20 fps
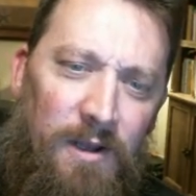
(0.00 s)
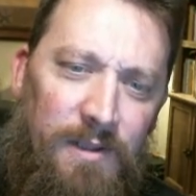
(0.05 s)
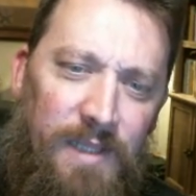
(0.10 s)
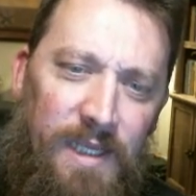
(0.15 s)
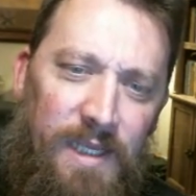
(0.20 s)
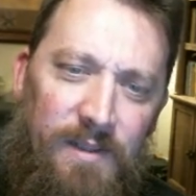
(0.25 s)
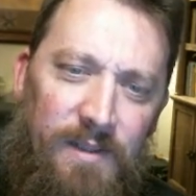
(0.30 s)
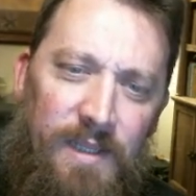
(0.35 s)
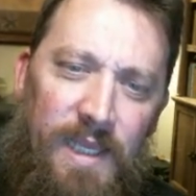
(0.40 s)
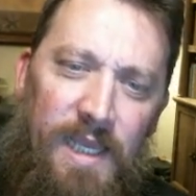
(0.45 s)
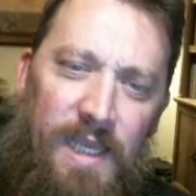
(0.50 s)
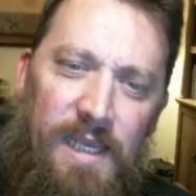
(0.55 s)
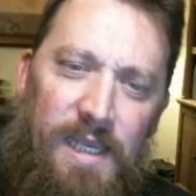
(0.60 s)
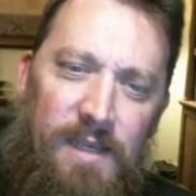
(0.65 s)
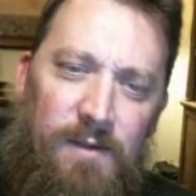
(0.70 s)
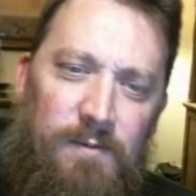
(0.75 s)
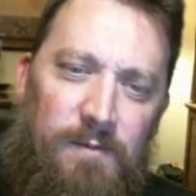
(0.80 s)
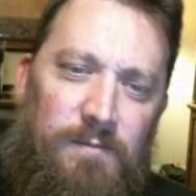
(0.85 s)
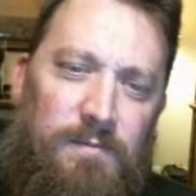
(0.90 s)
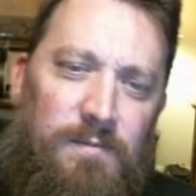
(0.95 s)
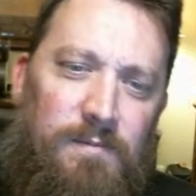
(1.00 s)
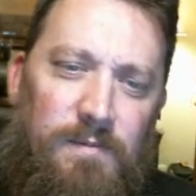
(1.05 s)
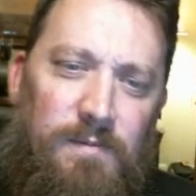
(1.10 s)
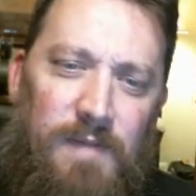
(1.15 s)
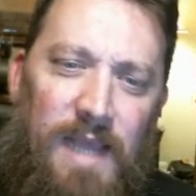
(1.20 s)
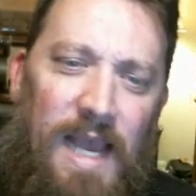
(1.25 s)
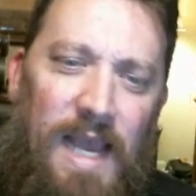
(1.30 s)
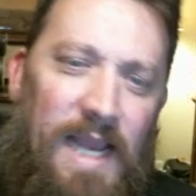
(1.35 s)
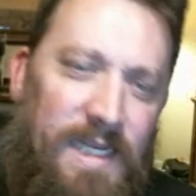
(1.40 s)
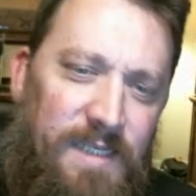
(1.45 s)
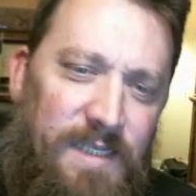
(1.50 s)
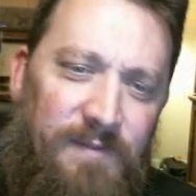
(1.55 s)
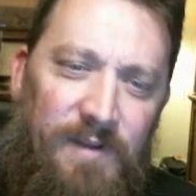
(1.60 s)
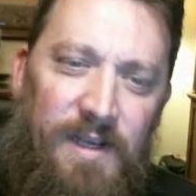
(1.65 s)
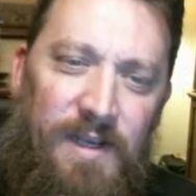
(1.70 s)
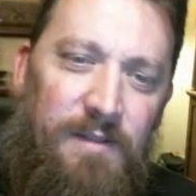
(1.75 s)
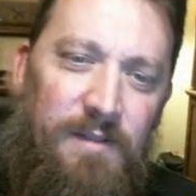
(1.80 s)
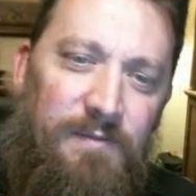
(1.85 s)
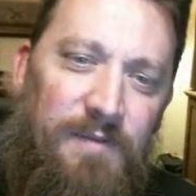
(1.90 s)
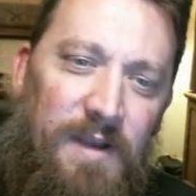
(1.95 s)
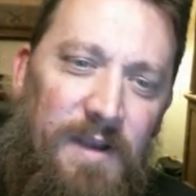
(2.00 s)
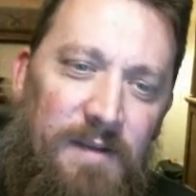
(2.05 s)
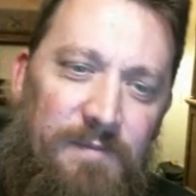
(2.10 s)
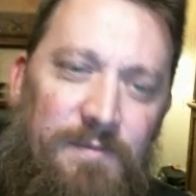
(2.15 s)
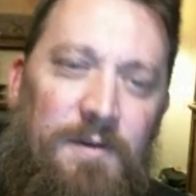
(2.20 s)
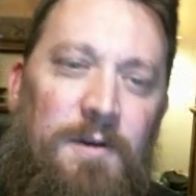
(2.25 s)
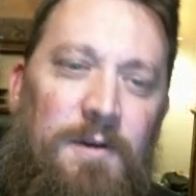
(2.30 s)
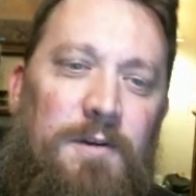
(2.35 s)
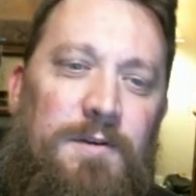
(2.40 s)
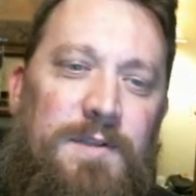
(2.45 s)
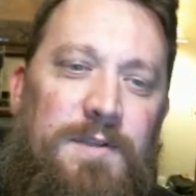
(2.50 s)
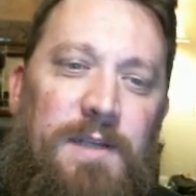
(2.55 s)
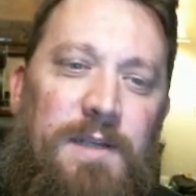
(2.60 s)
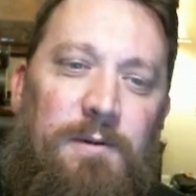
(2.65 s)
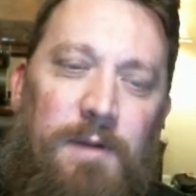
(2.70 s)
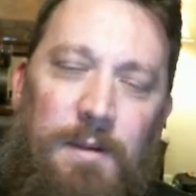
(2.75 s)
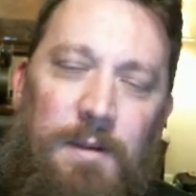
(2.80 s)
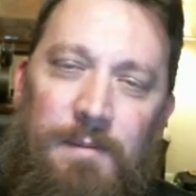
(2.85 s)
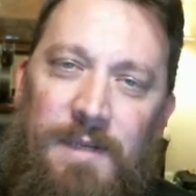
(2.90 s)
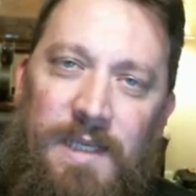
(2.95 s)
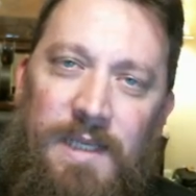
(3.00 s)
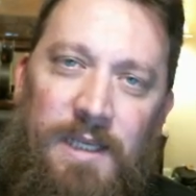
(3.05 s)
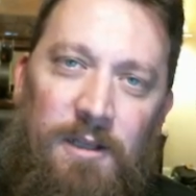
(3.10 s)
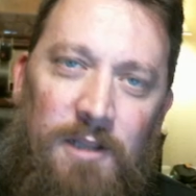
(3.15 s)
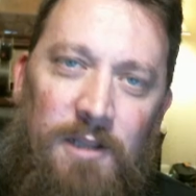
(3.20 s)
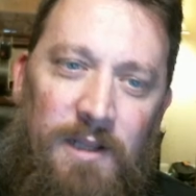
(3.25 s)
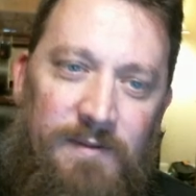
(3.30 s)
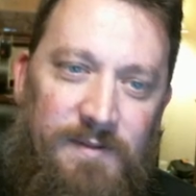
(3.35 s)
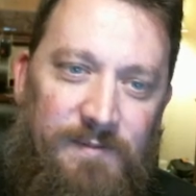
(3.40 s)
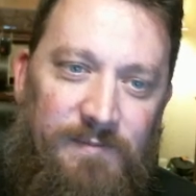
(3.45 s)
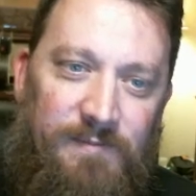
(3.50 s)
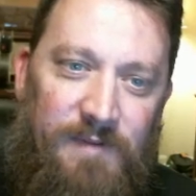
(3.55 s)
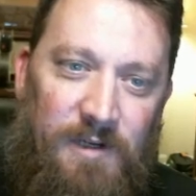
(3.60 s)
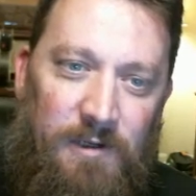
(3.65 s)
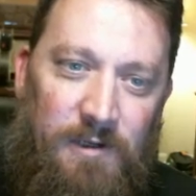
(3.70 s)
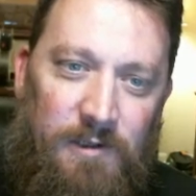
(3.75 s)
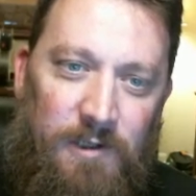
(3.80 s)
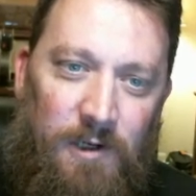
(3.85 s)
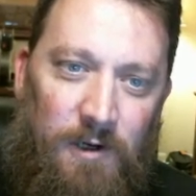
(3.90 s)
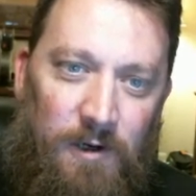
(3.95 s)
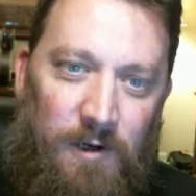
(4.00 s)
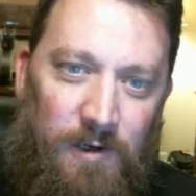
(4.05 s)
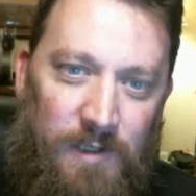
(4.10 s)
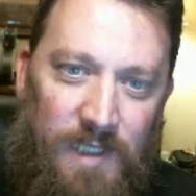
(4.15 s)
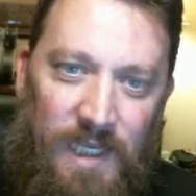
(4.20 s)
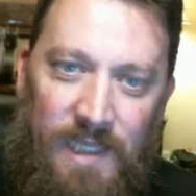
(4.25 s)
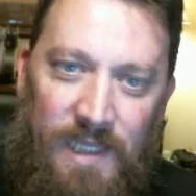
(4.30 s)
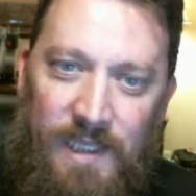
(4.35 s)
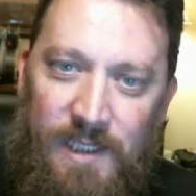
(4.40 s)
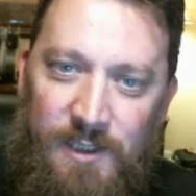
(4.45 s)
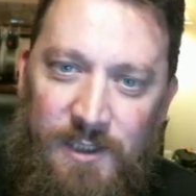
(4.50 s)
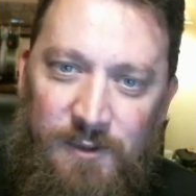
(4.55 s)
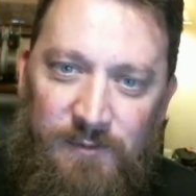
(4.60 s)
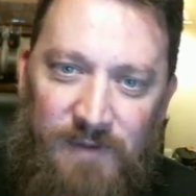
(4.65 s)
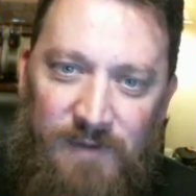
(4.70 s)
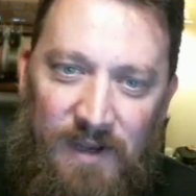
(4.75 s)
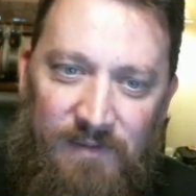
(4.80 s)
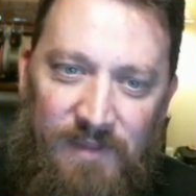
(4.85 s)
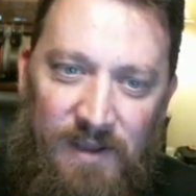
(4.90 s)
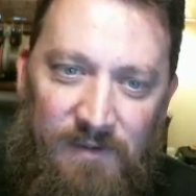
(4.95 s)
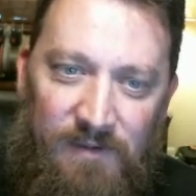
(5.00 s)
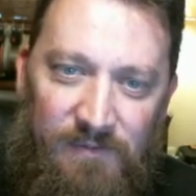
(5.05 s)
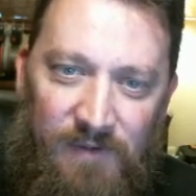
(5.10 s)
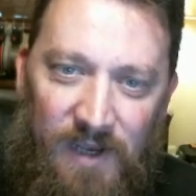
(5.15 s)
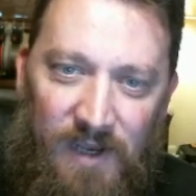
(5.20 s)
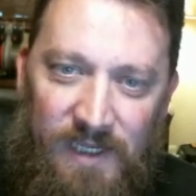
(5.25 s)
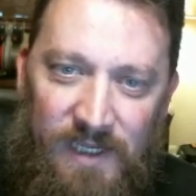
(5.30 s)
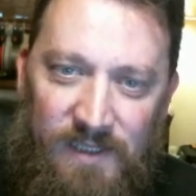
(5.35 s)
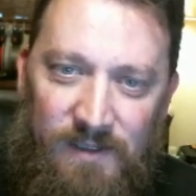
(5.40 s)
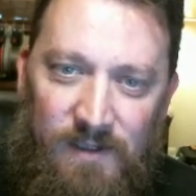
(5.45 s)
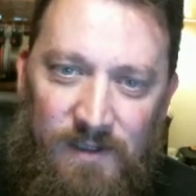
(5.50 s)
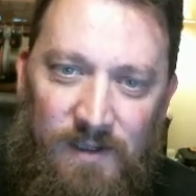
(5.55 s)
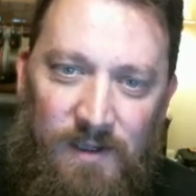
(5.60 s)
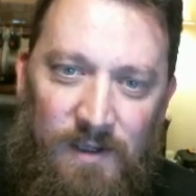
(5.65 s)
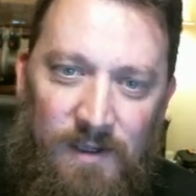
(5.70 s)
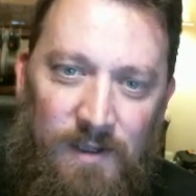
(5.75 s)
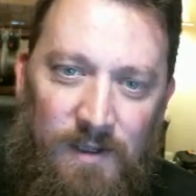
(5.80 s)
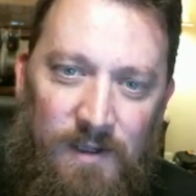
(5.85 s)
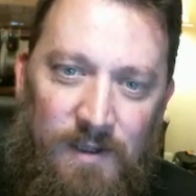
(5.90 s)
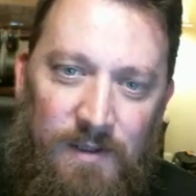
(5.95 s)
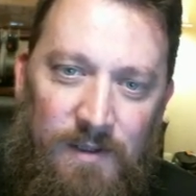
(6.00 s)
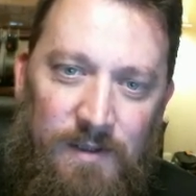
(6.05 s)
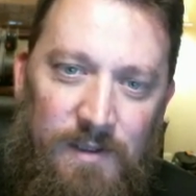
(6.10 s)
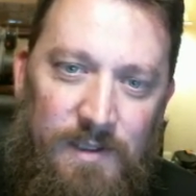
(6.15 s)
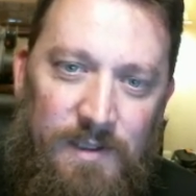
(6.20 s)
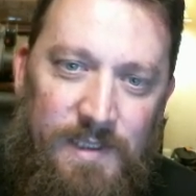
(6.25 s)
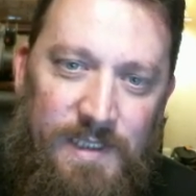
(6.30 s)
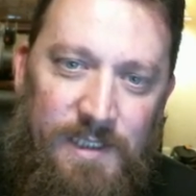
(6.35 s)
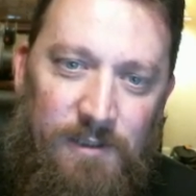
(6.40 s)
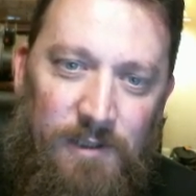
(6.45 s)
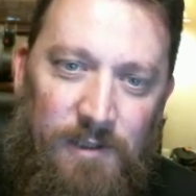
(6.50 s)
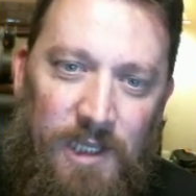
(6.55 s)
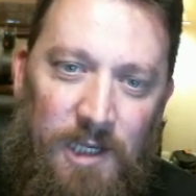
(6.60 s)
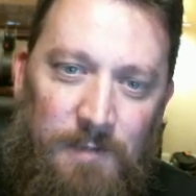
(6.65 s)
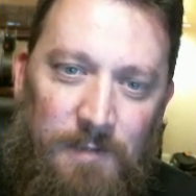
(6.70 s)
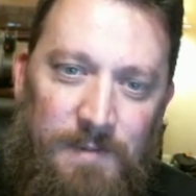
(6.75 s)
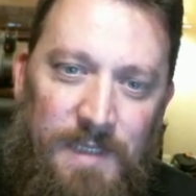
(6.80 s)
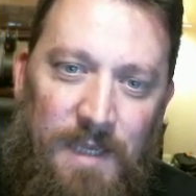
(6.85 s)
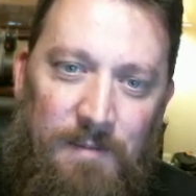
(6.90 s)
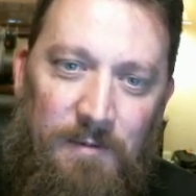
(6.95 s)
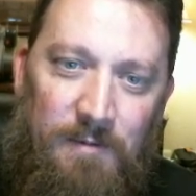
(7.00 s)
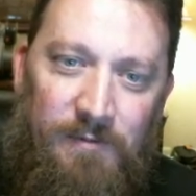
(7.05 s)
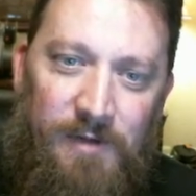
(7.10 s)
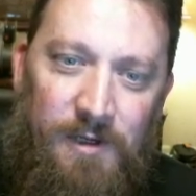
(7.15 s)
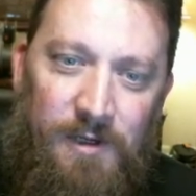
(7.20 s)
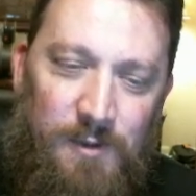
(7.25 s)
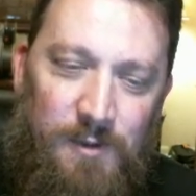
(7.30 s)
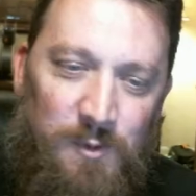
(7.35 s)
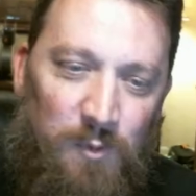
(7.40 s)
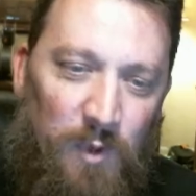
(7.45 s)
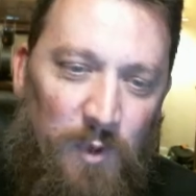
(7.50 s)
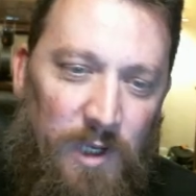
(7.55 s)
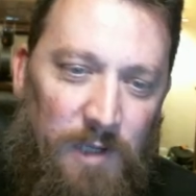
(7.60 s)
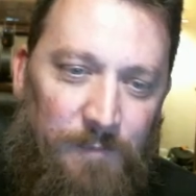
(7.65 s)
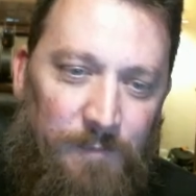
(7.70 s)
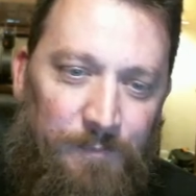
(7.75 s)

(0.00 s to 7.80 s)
They activated the fight first. They were able to kill off some Vanguard, and they survived that fight. The Steel Helms came over here as well.